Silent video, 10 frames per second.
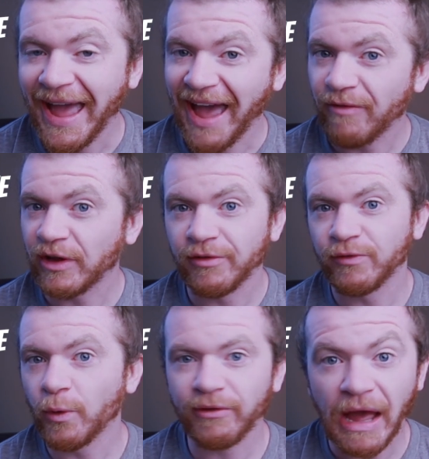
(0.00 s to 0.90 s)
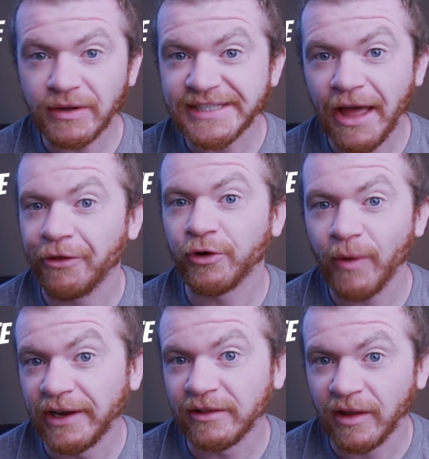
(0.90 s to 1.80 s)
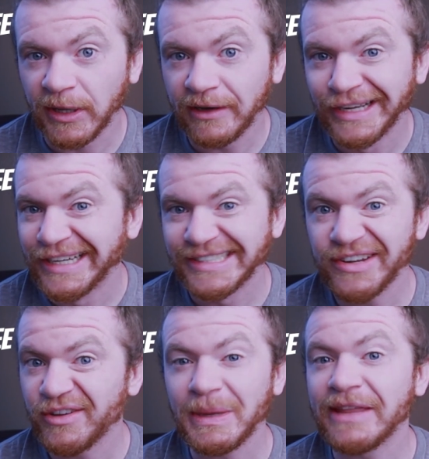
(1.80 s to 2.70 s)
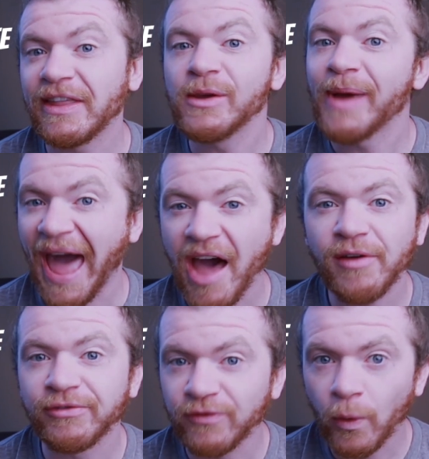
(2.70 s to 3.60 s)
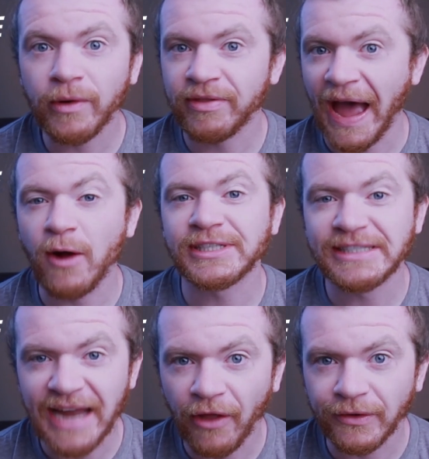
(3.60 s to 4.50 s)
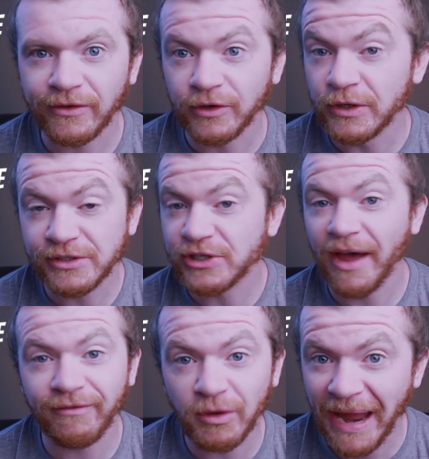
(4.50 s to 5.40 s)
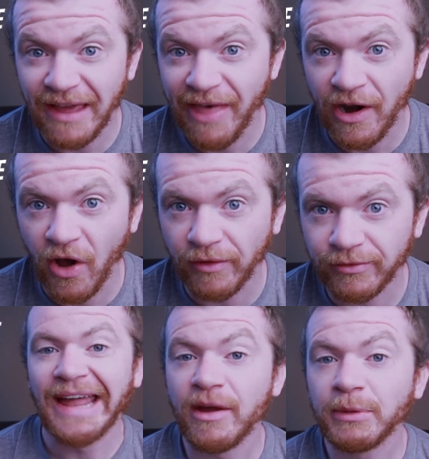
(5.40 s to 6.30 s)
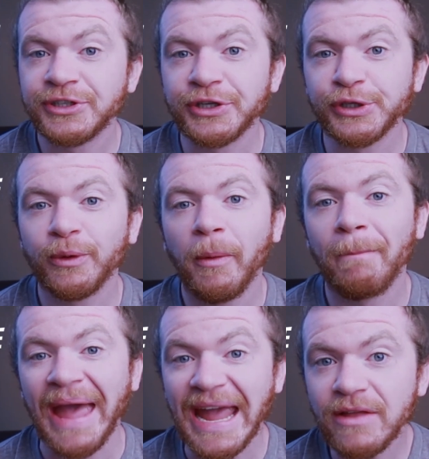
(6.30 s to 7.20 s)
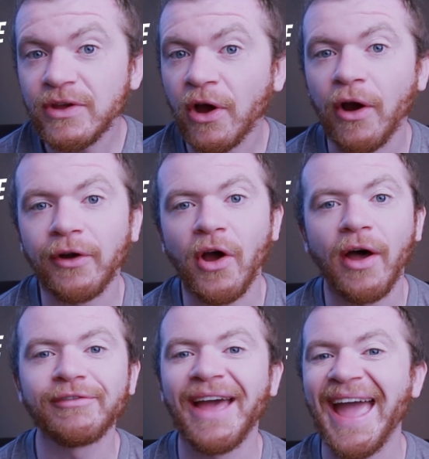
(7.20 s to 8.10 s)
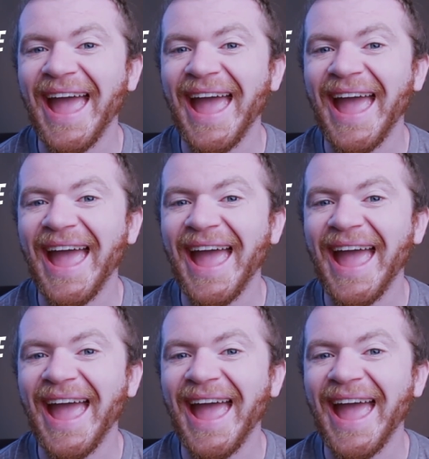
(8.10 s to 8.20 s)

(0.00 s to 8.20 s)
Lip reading: Having a $4,000 credit limit doesn't mean that you have $4,000. You still have to pay that off. And number two, pay the card off